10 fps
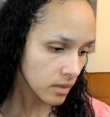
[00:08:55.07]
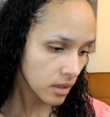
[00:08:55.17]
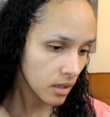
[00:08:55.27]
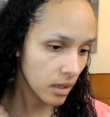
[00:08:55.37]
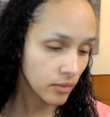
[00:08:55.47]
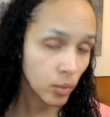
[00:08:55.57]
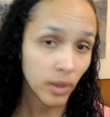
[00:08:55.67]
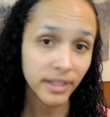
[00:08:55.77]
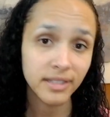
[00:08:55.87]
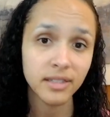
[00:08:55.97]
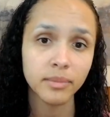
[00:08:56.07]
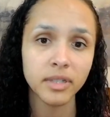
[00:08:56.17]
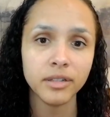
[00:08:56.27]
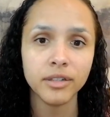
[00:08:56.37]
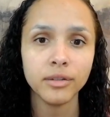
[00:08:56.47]
of wanting
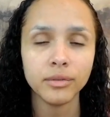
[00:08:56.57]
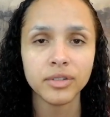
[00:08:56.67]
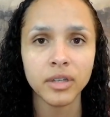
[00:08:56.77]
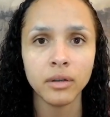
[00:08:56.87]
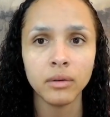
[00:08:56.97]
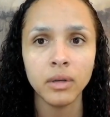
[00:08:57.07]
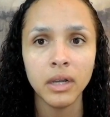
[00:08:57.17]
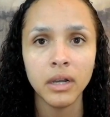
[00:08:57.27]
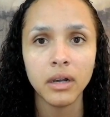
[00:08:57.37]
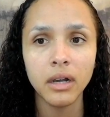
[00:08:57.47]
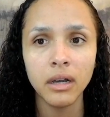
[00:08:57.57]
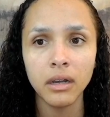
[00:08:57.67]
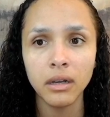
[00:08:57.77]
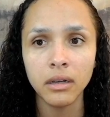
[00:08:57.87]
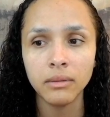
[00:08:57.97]
something new. So
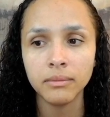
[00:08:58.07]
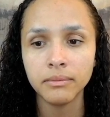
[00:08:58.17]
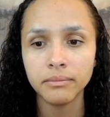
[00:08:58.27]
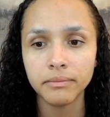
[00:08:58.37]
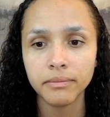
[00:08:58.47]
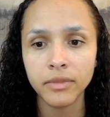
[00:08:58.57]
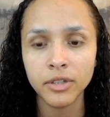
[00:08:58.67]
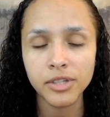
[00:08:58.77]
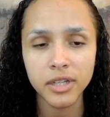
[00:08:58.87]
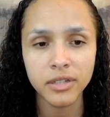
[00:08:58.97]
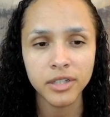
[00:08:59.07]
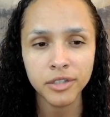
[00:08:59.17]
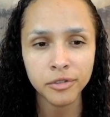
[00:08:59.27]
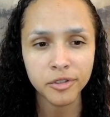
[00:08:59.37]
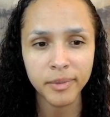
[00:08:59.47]
um, there's a
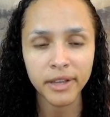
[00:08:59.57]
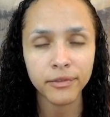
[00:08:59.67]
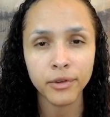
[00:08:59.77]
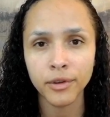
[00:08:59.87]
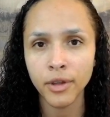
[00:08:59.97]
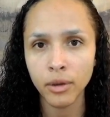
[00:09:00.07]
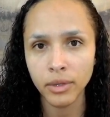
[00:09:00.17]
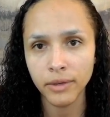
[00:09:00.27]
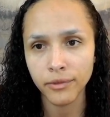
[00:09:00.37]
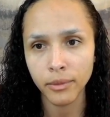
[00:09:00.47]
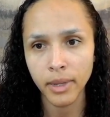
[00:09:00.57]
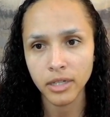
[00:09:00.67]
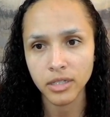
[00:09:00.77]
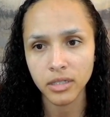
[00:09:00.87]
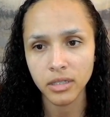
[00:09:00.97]
disrespect for known
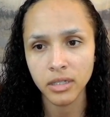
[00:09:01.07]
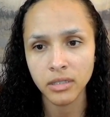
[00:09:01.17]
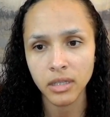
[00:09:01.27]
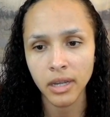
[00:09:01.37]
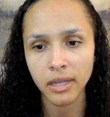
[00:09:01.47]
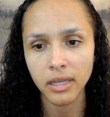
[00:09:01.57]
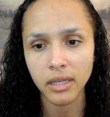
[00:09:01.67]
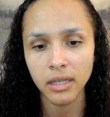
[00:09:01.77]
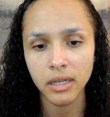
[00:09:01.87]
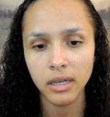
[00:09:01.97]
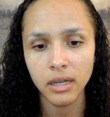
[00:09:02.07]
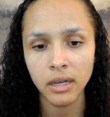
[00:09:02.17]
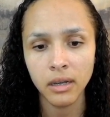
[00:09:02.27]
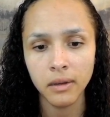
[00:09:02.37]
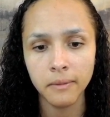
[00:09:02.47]
information. It's like
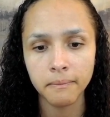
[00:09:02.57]
um,